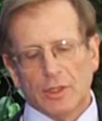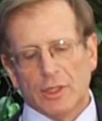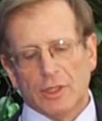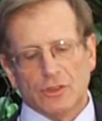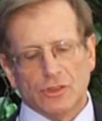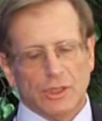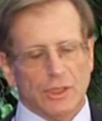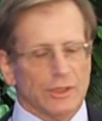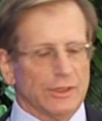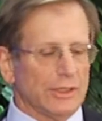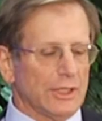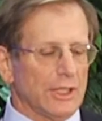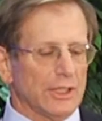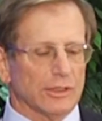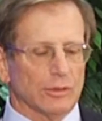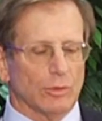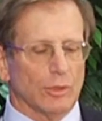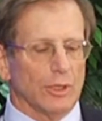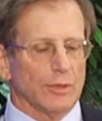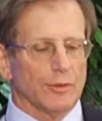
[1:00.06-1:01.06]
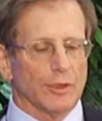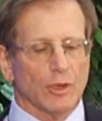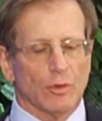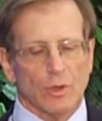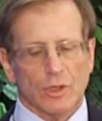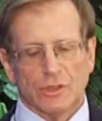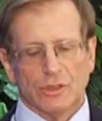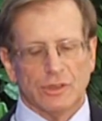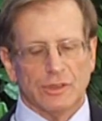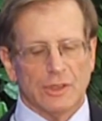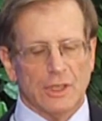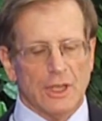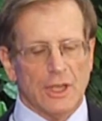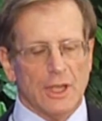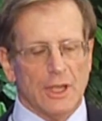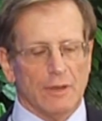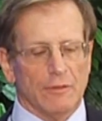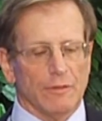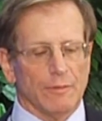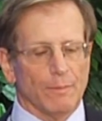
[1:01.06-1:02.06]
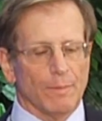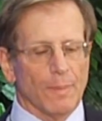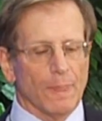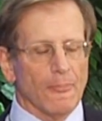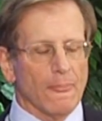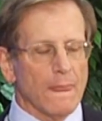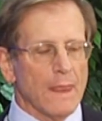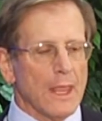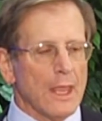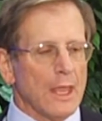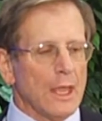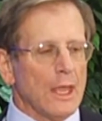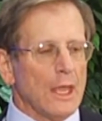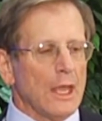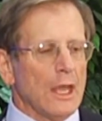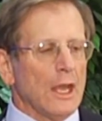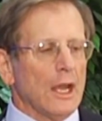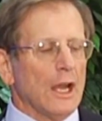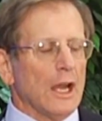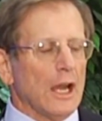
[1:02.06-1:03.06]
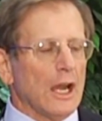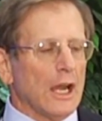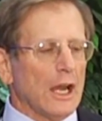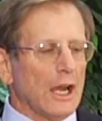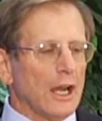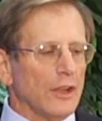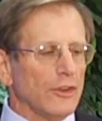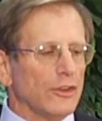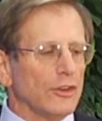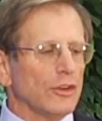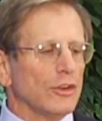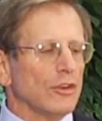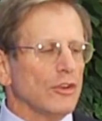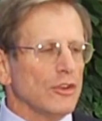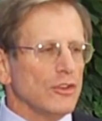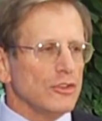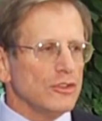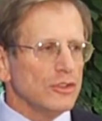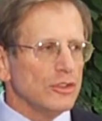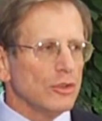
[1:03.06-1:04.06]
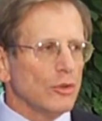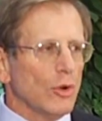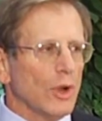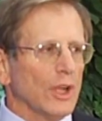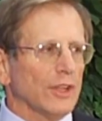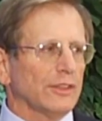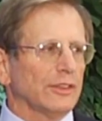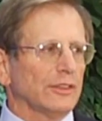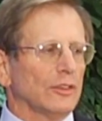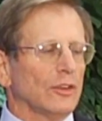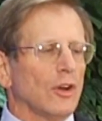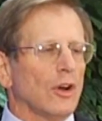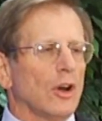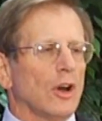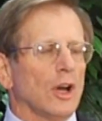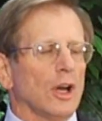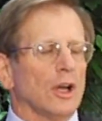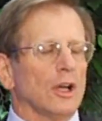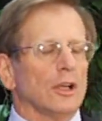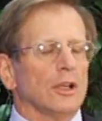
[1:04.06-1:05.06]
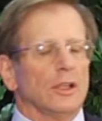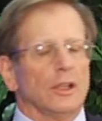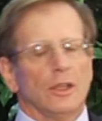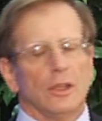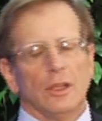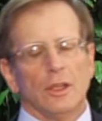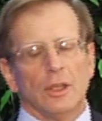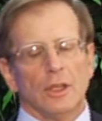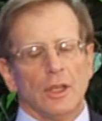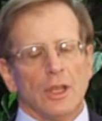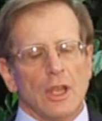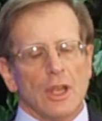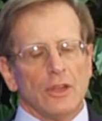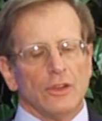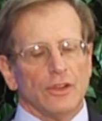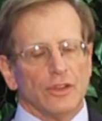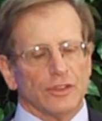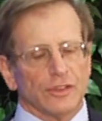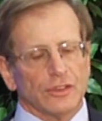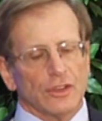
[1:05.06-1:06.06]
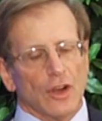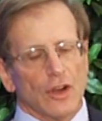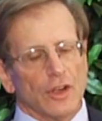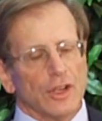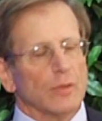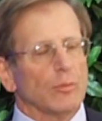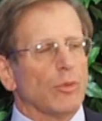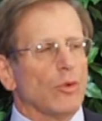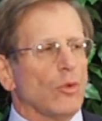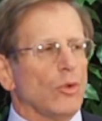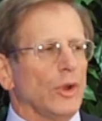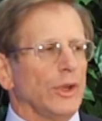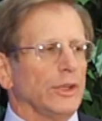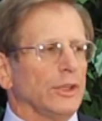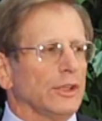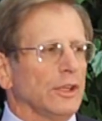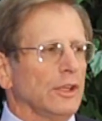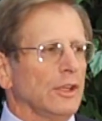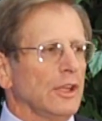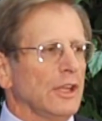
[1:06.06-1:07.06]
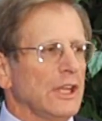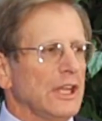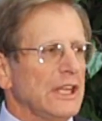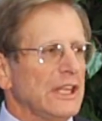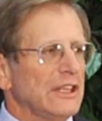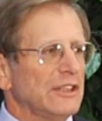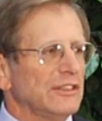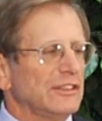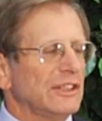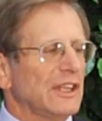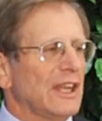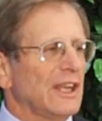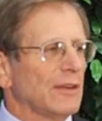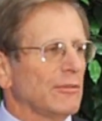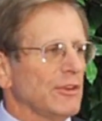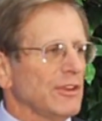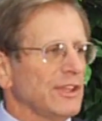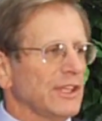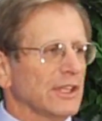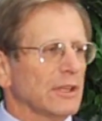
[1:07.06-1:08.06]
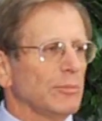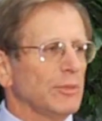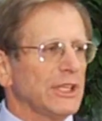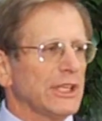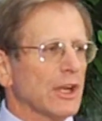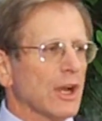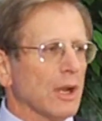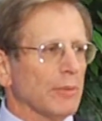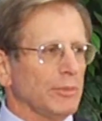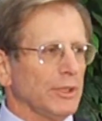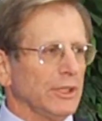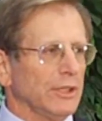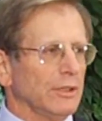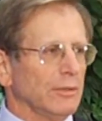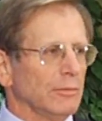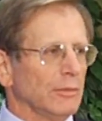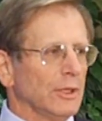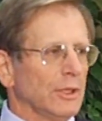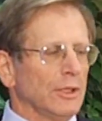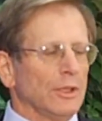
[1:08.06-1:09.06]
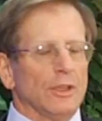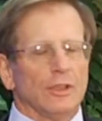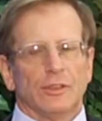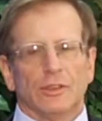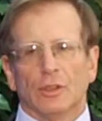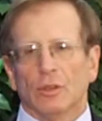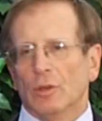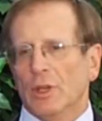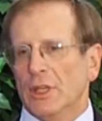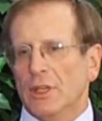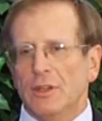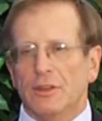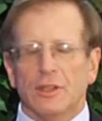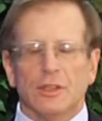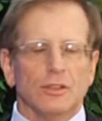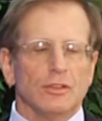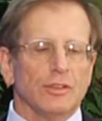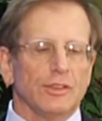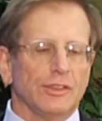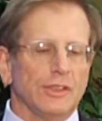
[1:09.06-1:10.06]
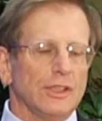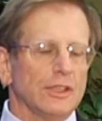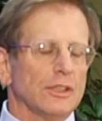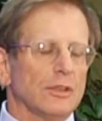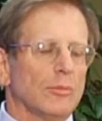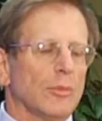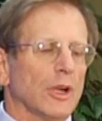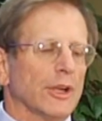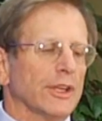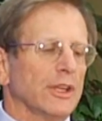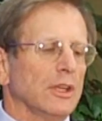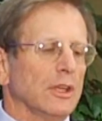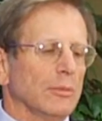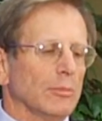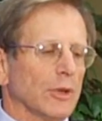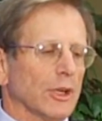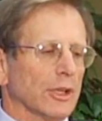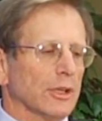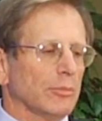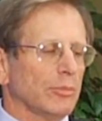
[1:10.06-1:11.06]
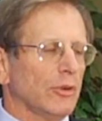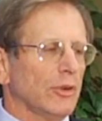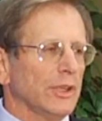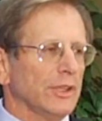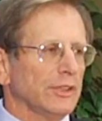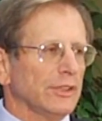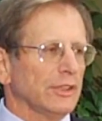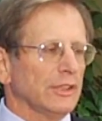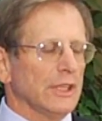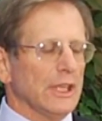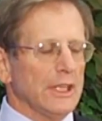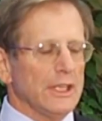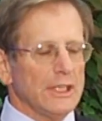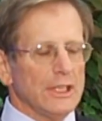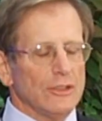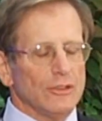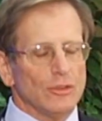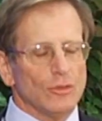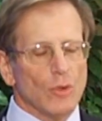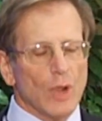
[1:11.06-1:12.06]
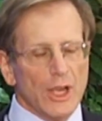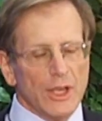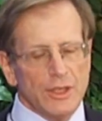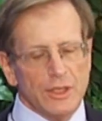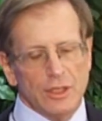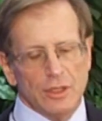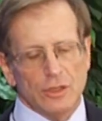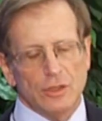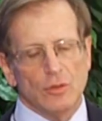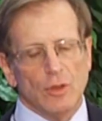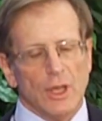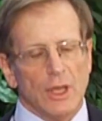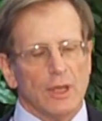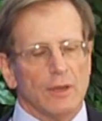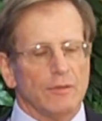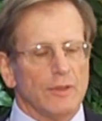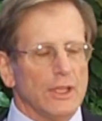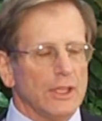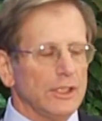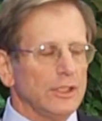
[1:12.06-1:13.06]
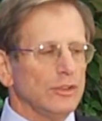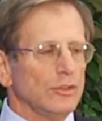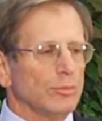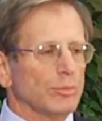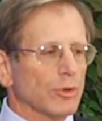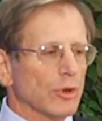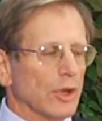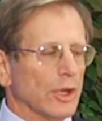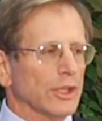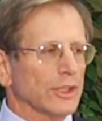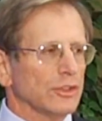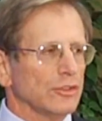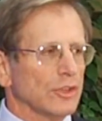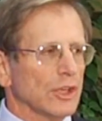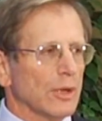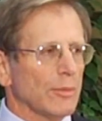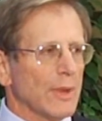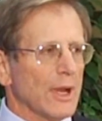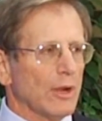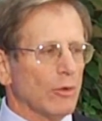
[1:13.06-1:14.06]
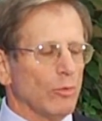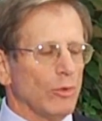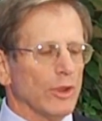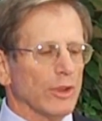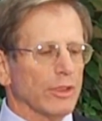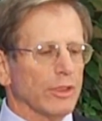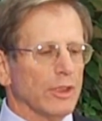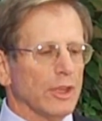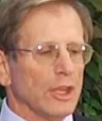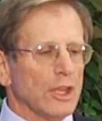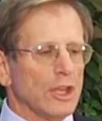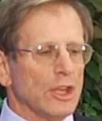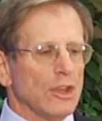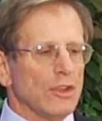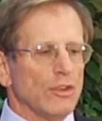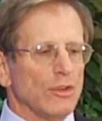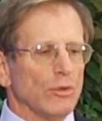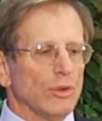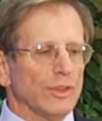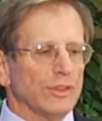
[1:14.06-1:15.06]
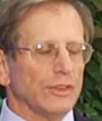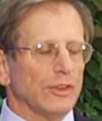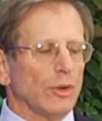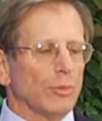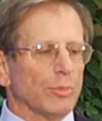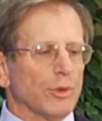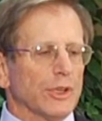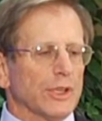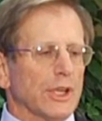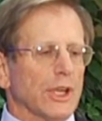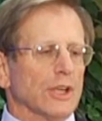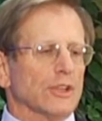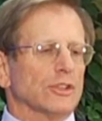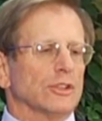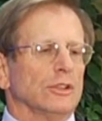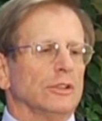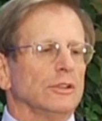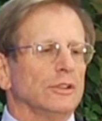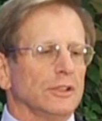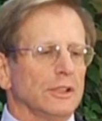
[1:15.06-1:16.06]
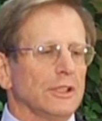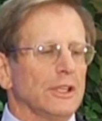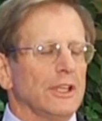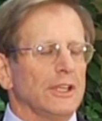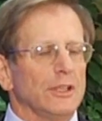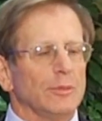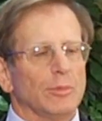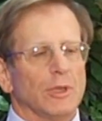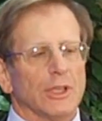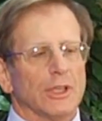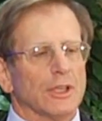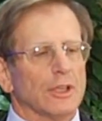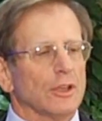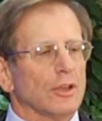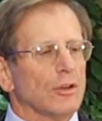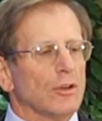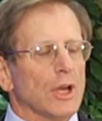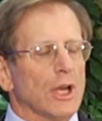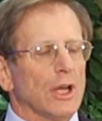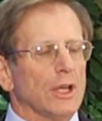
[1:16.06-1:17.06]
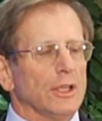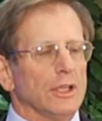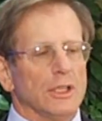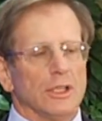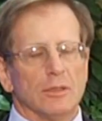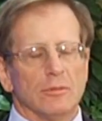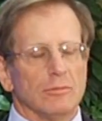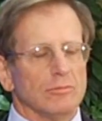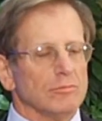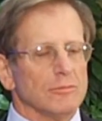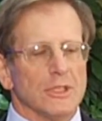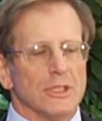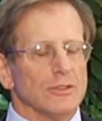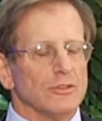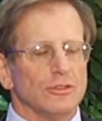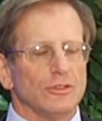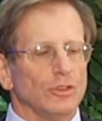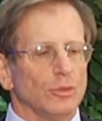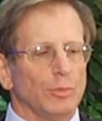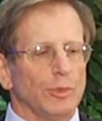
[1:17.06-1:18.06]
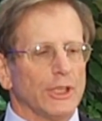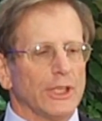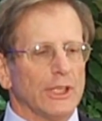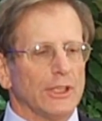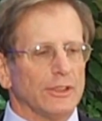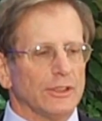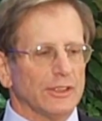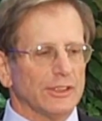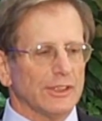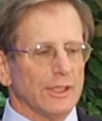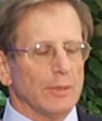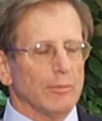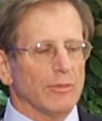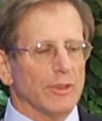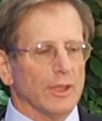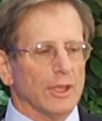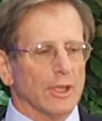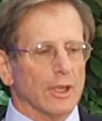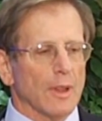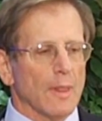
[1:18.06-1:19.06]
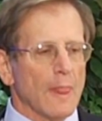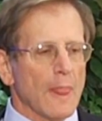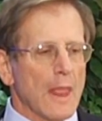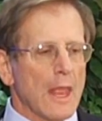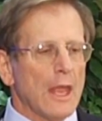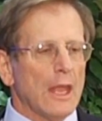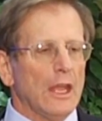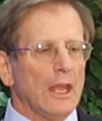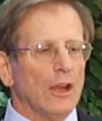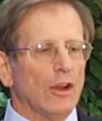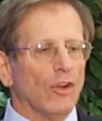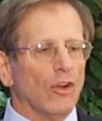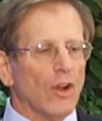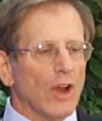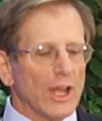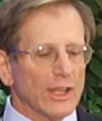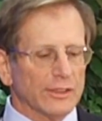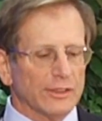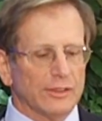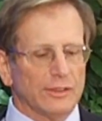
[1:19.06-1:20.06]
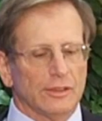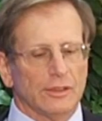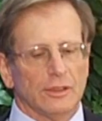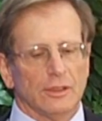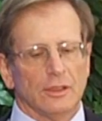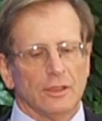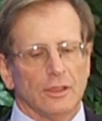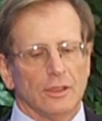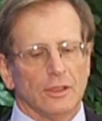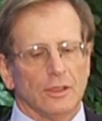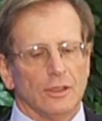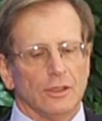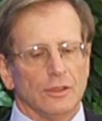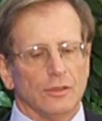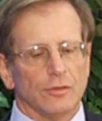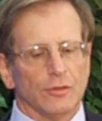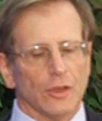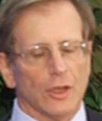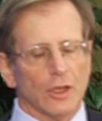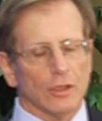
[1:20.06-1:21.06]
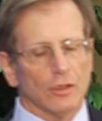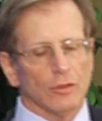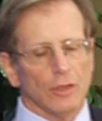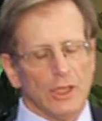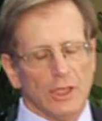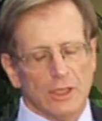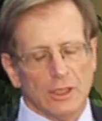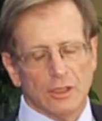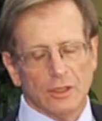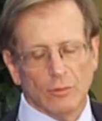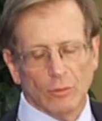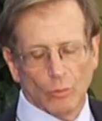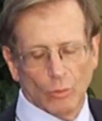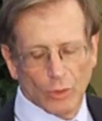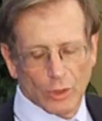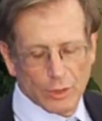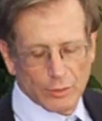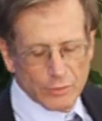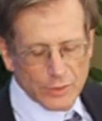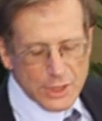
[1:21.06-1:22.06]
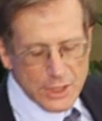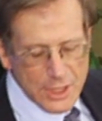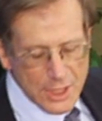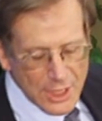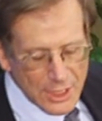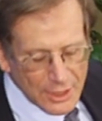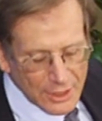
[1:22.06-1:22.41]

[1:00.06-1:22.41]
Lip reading: get a chance to ask whatever questions they have. Under U.S. law, the starting point is everything can be copied. So anything you see in the marketplace, any new idea you have, any new product you come out with, there is no protection. Anybody can go out and duplicate the same thing, unless you fall in one of the